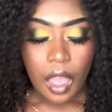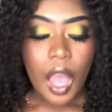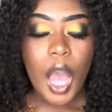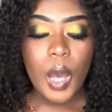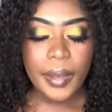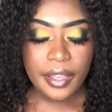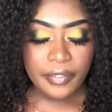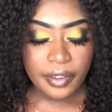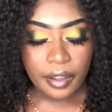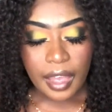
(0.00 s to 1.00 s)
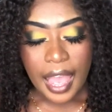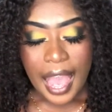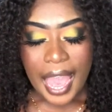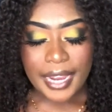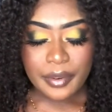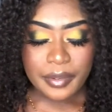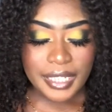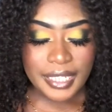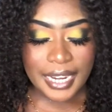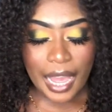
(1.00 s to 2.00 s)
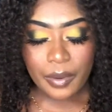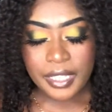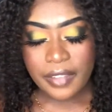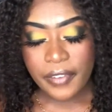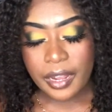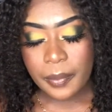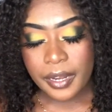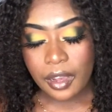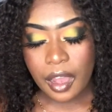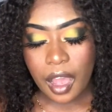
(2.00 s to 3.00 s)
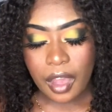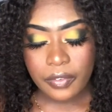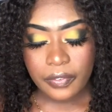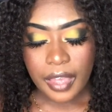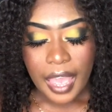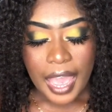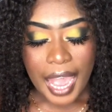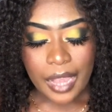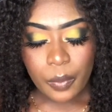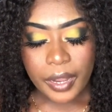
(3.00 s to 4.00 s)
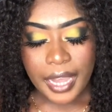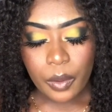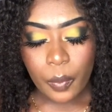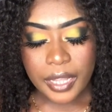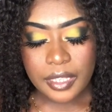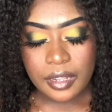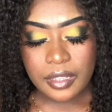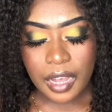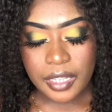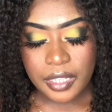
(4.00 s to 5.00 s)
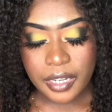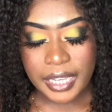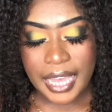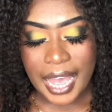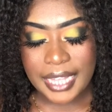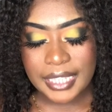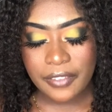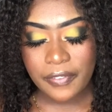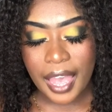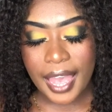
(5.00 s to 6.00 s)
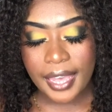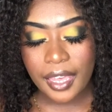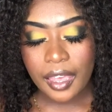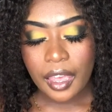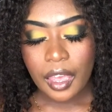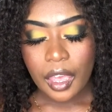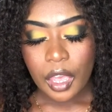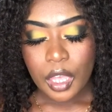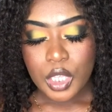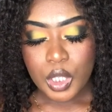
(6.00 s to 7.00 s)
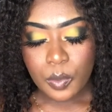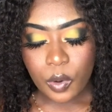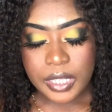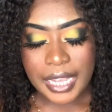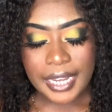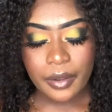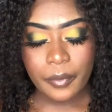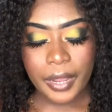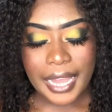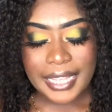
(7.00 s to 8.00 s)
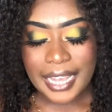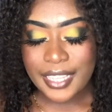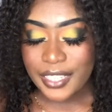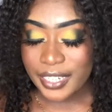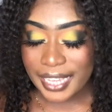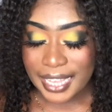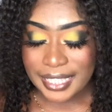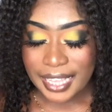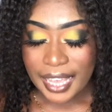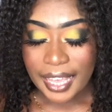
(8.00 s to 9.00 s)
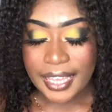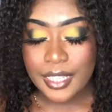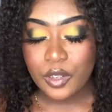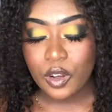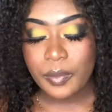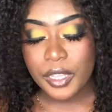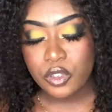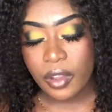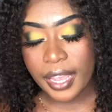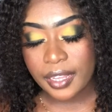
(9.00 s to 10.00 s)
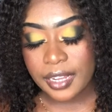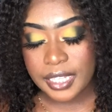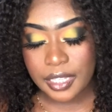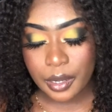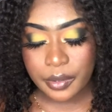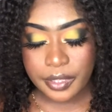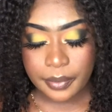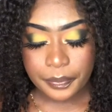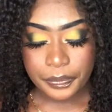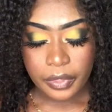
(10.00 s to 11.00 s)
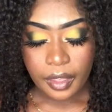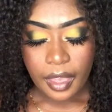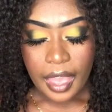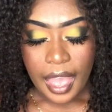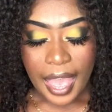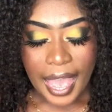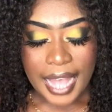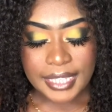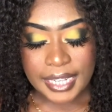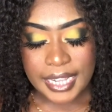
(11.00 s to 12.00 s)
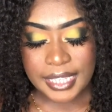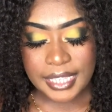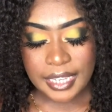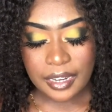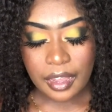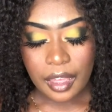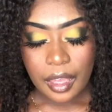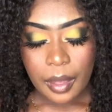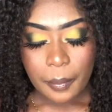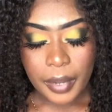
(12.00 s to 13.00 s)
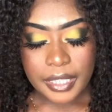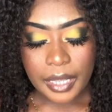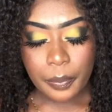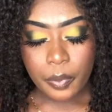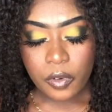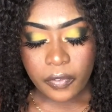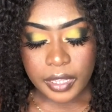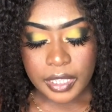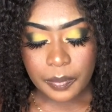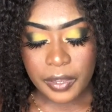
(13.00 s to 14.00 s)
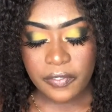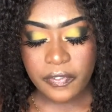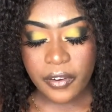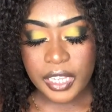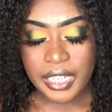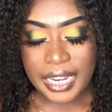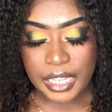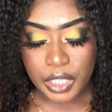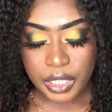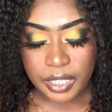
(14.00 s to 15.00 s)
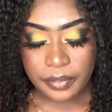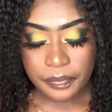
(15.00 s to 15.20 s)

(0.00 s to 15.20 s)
However, I noticed that I was developing a cough, and when I went to the doctor, he asked if I smoked, and when I answered yes, he told me try and cut it out. I had to listen, but it proven to be very challenging.